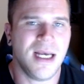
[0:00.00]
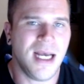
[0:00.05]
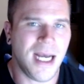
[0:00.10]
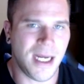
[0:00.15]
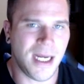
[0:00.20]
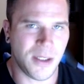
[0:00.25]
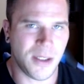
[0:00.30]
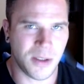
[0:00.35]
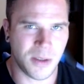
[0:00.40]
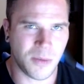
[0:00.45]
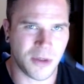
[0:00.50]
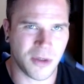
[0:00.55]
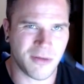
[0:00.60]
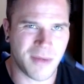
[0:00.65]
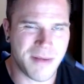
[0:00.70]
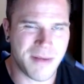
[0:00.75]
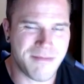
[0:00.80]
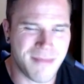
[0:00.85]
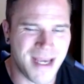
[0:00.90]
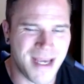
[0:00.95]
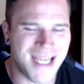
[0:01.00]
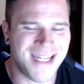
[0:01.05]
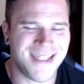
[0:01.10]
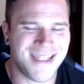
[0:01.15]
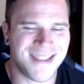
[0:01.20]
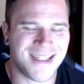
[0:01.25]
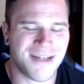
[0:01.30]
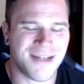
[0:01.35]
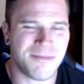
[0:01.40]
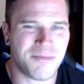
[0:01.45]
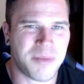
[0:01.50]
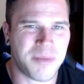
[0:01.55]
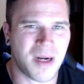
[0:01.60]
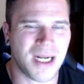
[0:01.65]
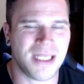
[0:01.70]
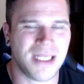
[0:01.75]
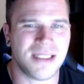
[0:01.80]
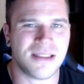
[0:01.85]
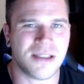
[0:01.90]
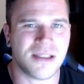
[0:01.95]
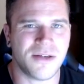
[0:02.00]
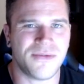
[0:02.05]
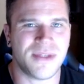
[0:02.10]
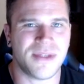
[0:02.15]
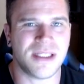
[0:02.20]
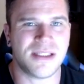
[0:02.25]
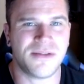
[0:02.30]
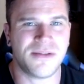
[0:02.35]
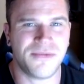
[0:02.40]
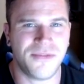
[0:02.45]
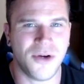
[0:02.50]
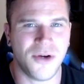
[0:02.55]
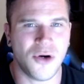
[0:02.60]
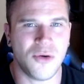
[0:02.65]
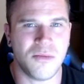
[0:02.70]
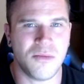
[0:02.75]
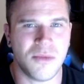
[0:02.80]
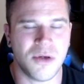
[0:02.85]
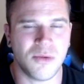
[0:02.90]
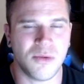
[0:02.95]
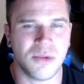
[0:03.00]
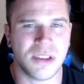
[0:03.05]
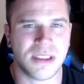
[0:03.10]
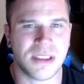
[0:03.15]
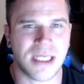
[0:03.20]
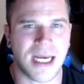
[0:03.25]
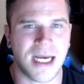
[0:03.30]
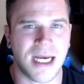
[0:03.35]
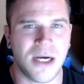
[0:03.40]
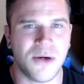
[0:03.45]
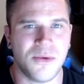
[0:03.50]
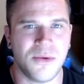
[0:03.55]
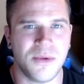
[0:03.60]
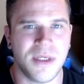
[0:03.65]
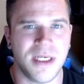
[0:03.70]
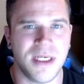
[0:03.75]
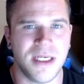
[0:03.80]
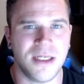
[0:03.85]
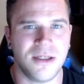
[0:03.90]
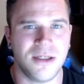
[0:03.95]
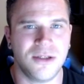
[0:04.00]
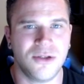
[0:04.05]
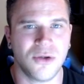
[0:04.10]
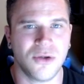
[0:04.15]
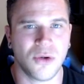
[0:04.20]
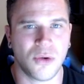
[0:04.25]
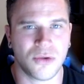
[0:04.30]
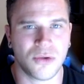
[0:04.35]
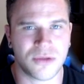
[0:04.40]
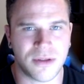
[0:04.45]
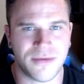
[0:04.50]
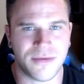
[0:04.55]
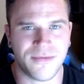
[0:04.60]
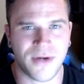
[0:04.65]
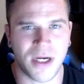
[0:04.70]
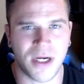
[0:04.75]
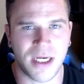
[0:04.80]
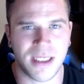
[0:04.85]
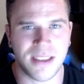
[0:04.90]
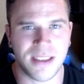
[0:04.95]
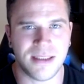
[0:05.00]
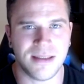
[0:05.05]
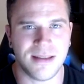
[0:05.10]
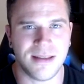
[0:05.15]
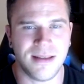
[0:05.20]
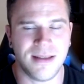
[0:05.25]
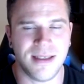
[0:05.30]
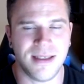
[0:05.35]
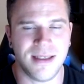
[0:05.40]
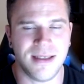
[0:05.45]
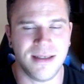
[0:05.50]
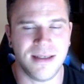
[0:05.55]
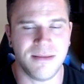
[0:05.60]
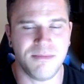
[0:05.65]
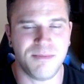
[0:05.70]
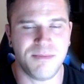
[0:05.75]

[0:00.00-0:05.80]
And one of my main complaints over this film was how it glorified the